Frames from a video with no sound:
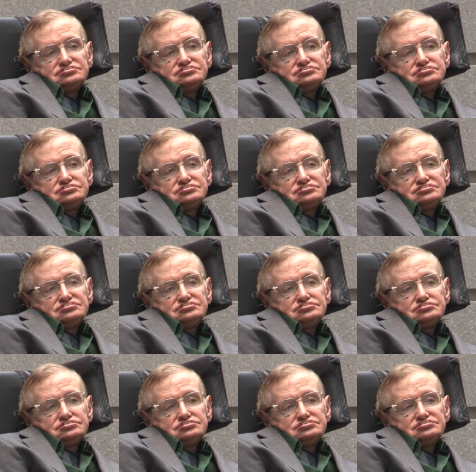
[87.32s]

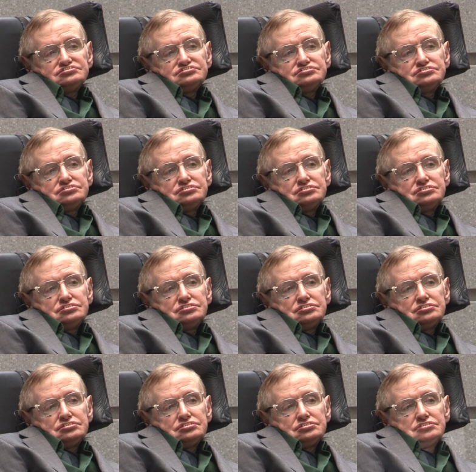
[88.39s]

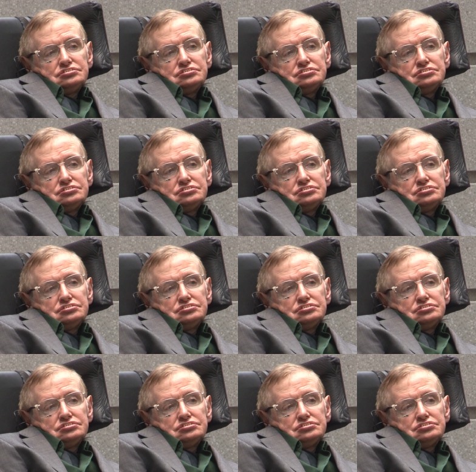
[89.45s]
Nobody speaks.